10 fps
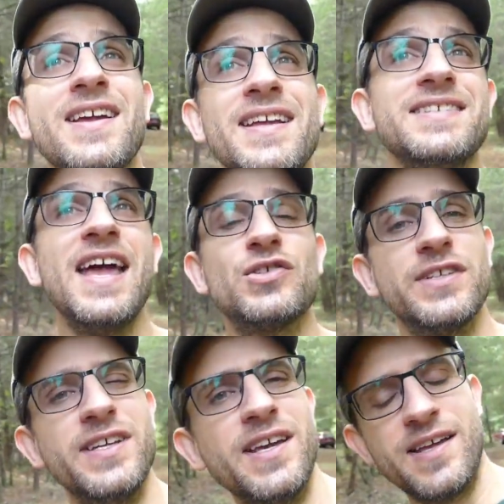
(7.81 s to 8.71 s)
It's
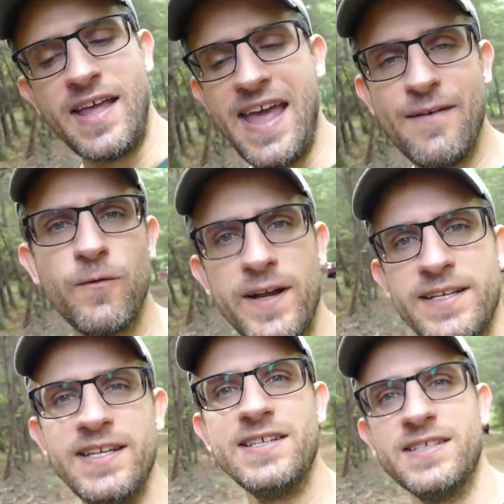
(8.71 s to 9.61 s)
actually halfway
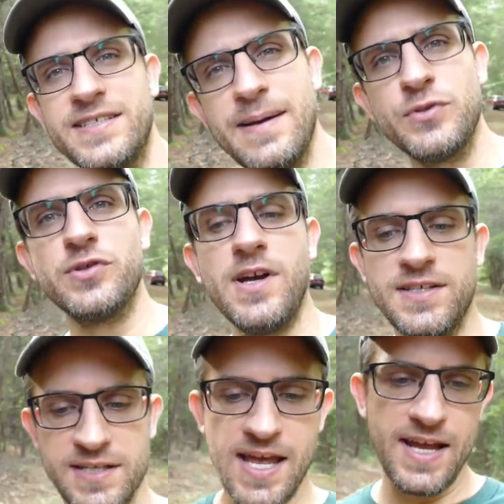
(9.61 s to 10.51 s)
decent temperature
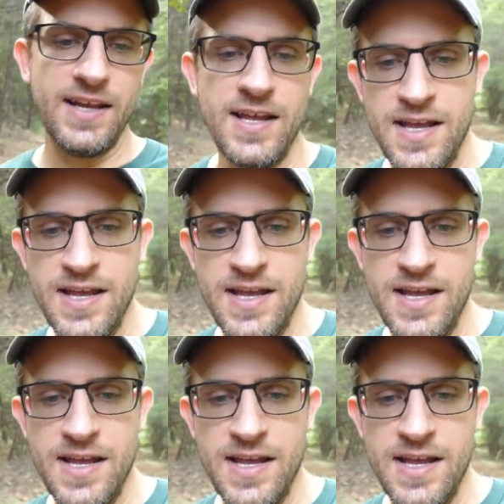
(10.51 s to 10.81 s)
outside.